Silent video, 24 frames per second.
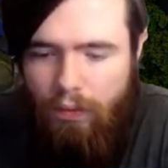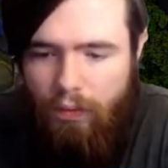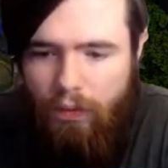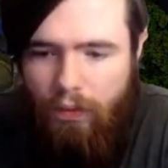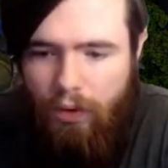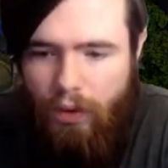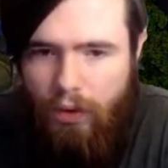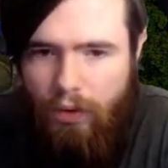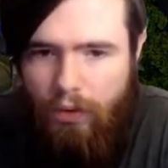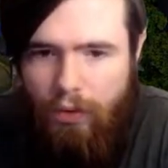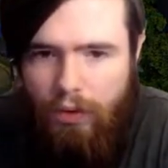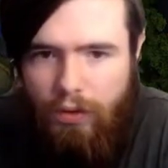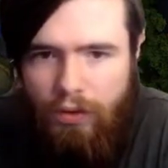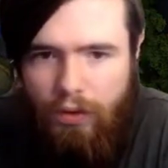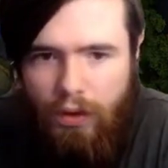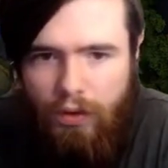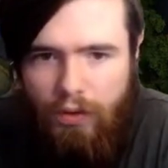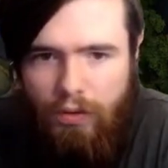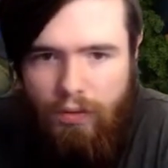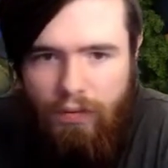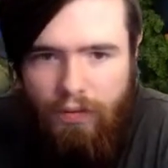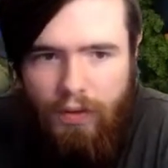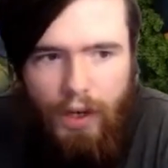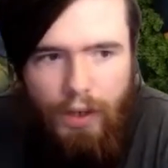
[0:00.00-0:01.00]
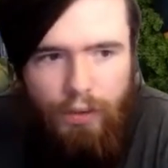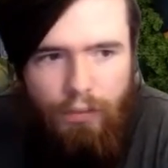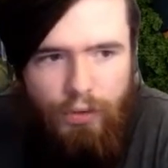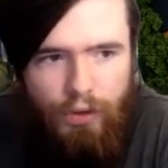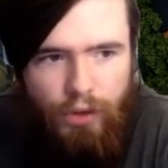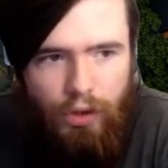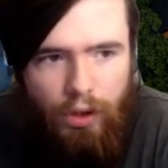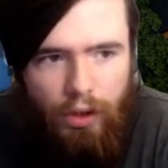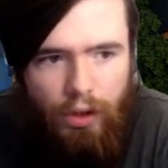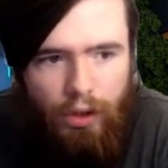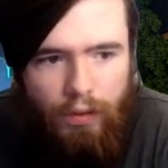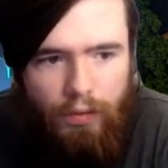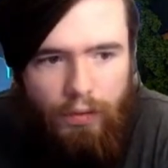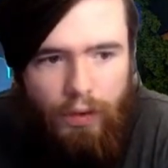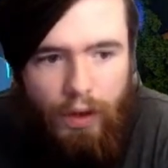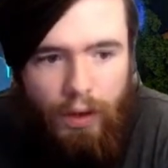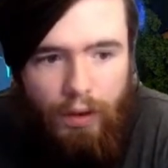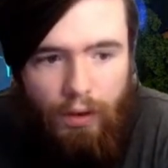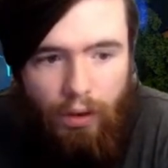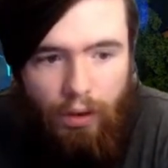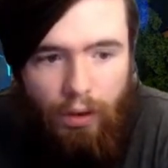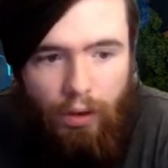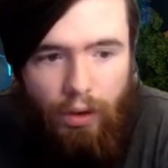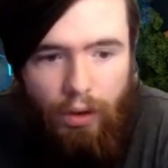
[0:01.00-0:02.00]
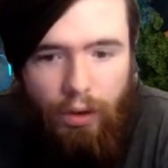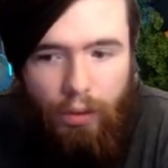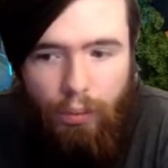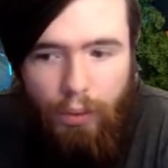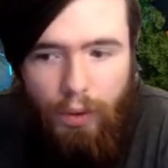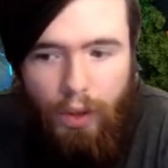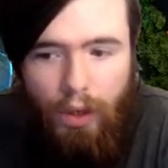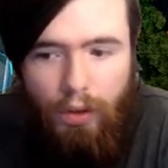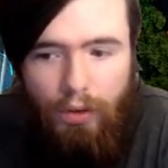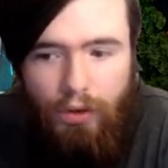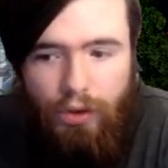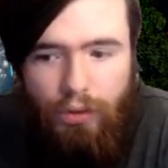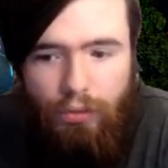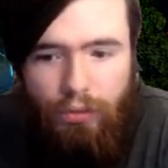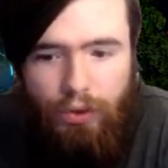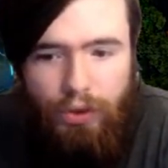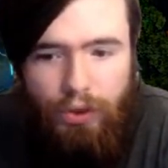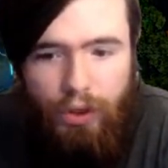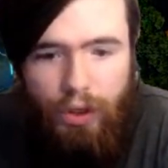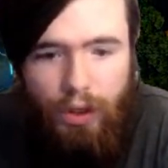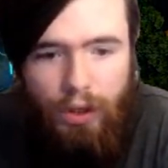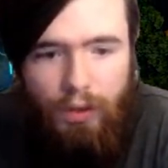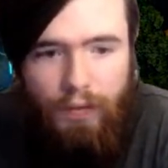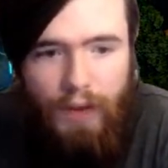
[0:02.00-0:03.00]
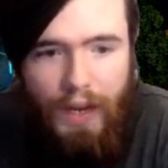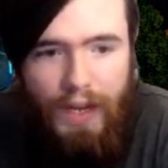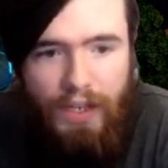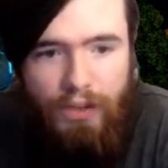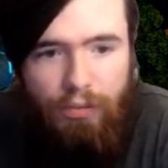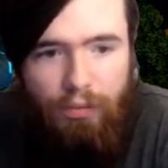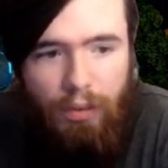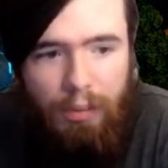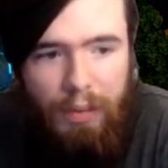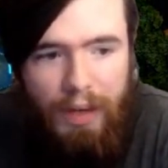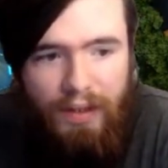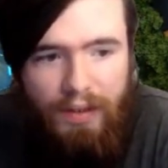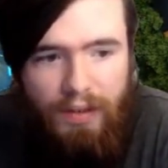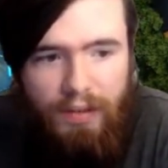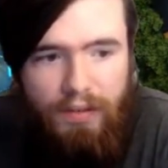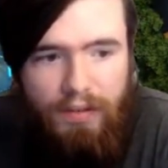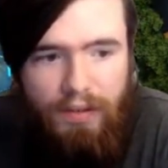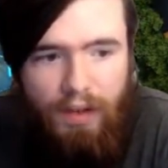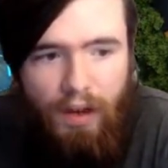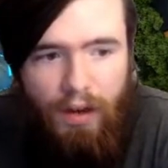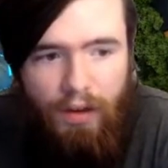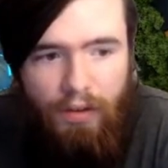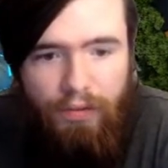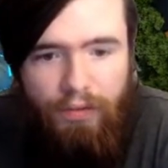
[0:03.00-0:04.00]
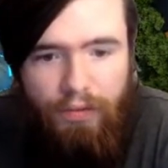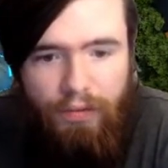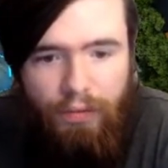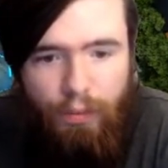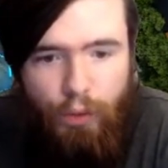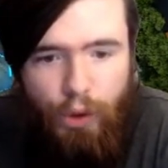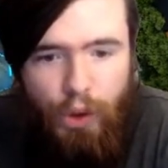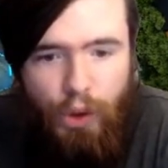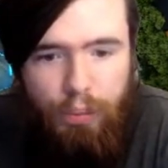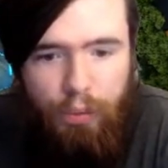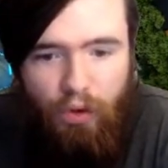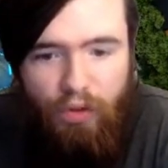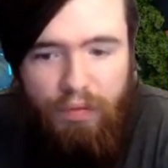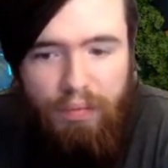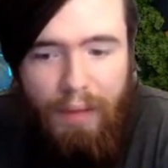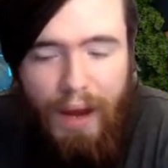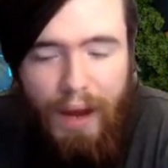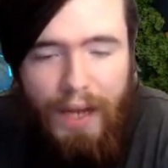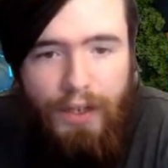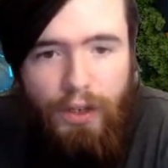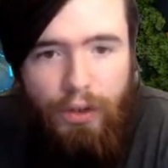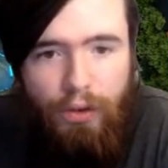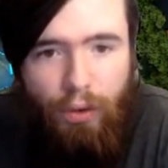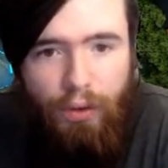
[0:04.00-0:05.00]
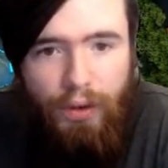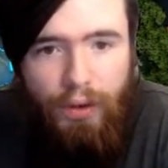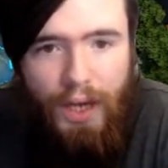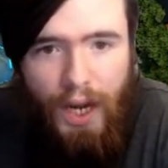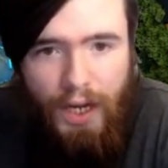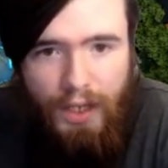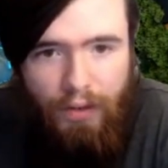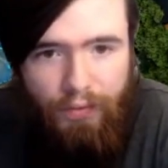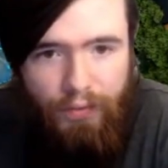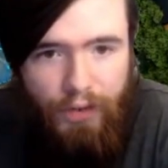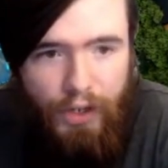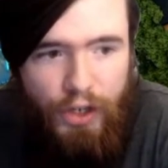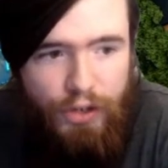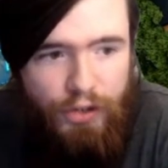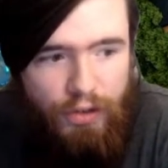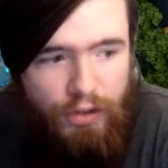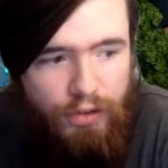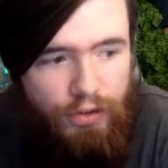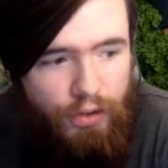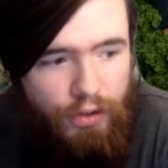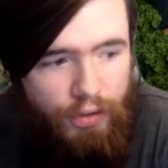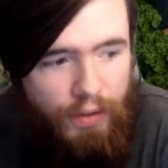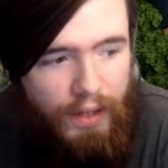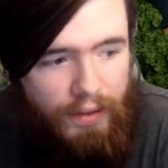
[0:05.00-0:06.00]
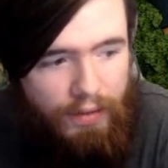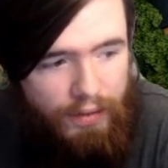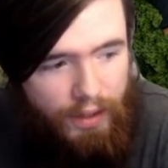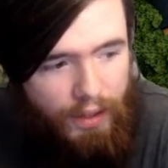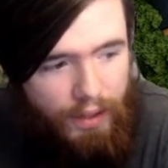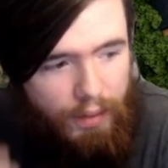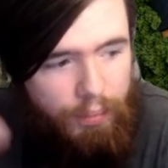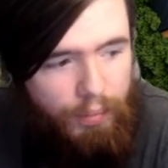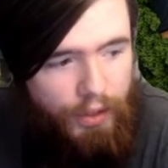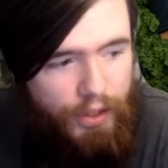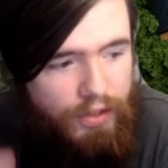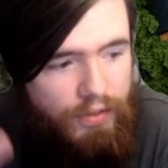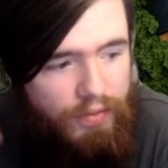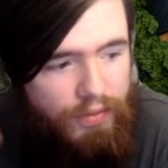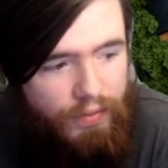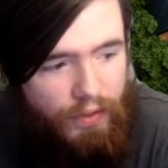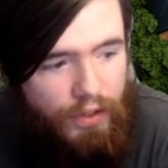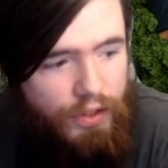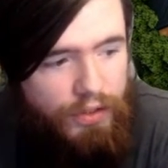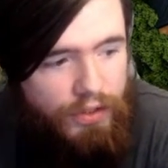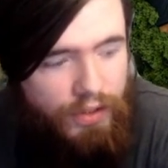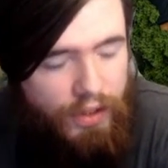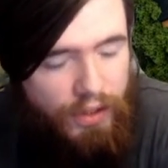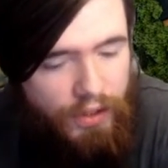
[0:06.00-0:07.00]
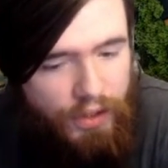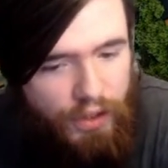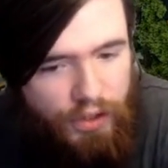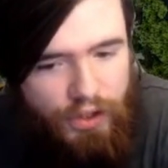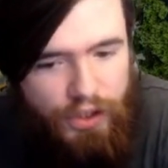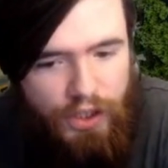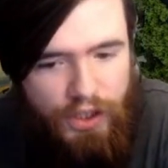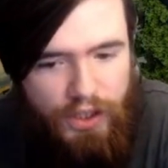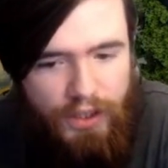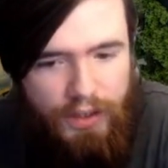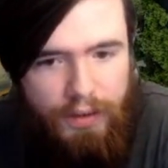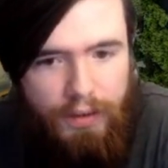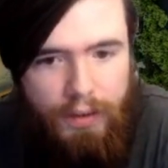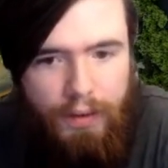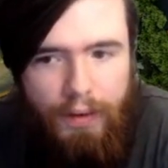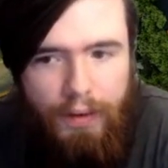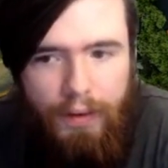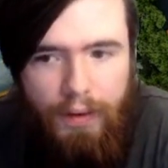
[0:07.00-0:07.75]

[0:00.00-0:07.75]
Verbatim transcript: Fountain does in fact resolve. Allure will also resolve, as will my Scythe, which are both mandatory activations, so they take place first in the chain.